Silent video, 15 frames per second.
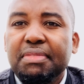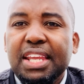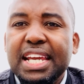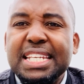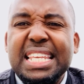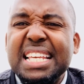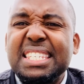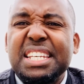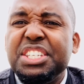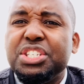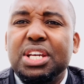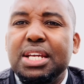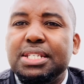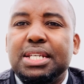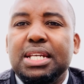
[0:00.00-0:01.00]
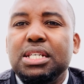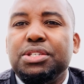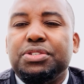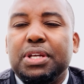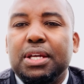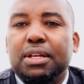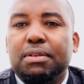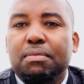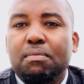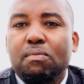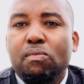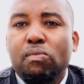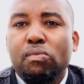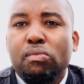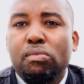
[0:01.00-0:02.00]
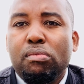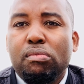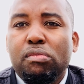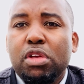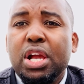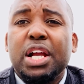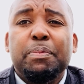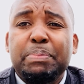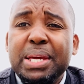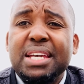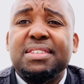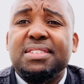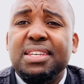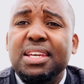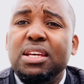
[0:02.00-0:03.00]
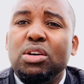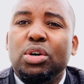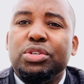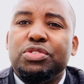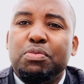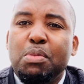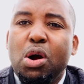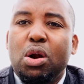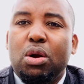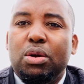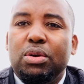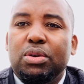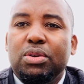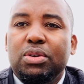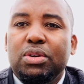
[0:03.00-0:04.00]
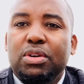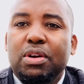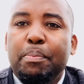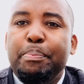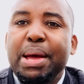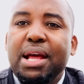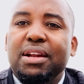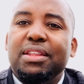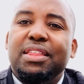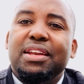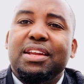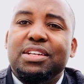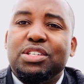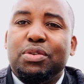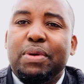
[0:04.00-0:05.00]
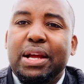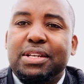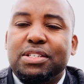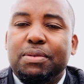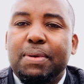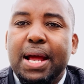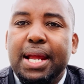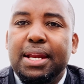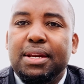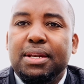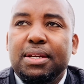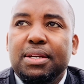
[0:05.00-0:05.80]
it doesn't change anything. You could be a CEO tomorrow, better than a director, right?